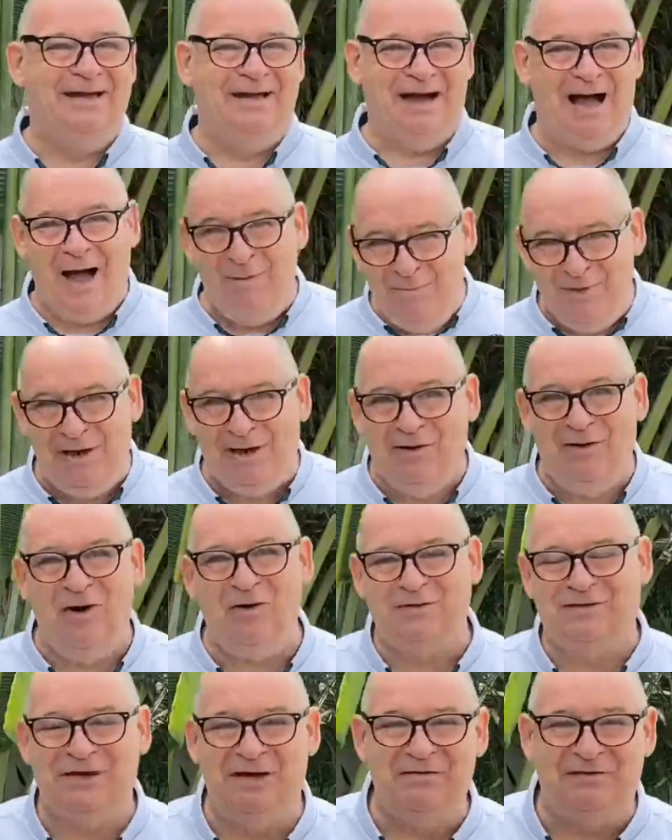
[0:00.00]
I've been in
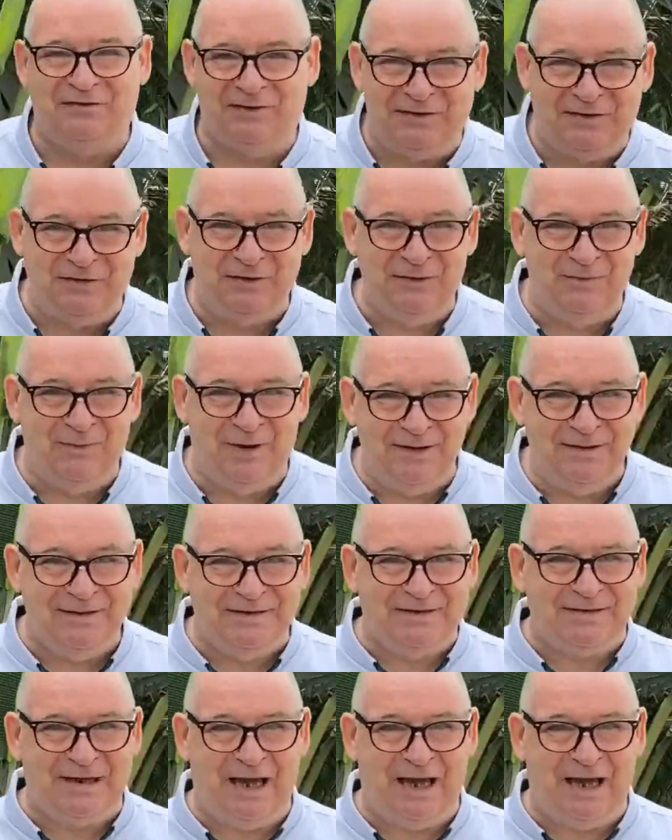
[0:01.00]
lockdown for 2 months.